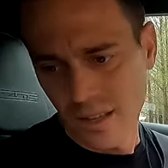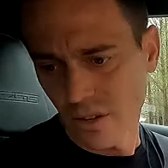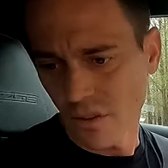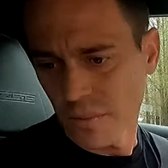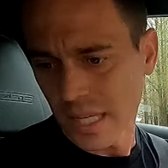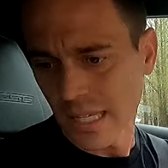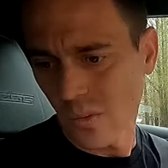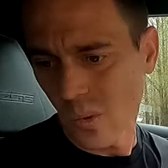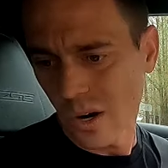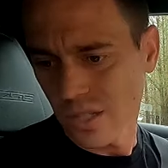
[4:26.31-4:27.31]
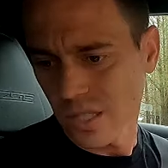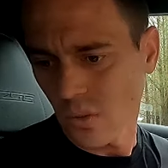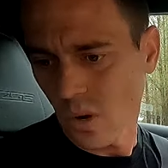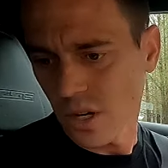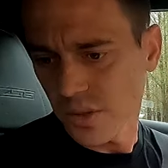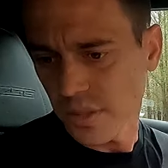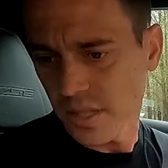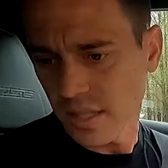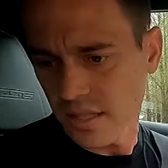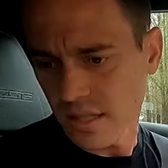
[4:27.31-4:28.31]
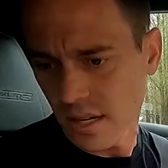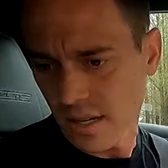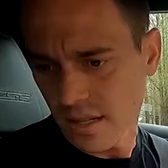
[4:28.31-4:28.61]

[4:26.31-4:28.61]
they're only be getting worse and worse with these